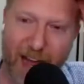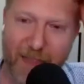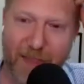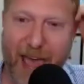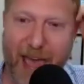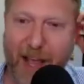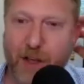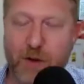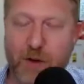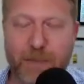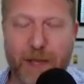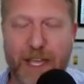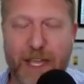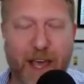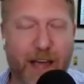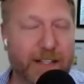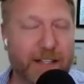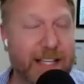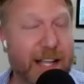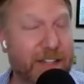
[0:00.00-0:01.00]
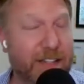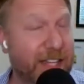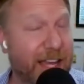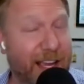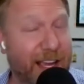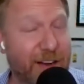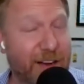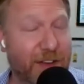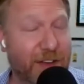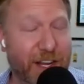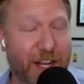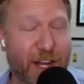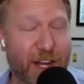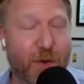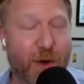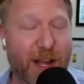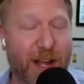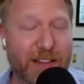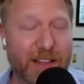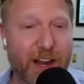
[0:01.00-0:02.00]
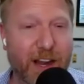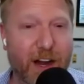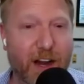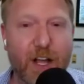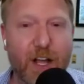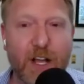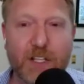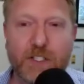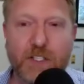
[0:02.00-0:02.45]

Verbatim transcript: And that could be a 10 second video right there.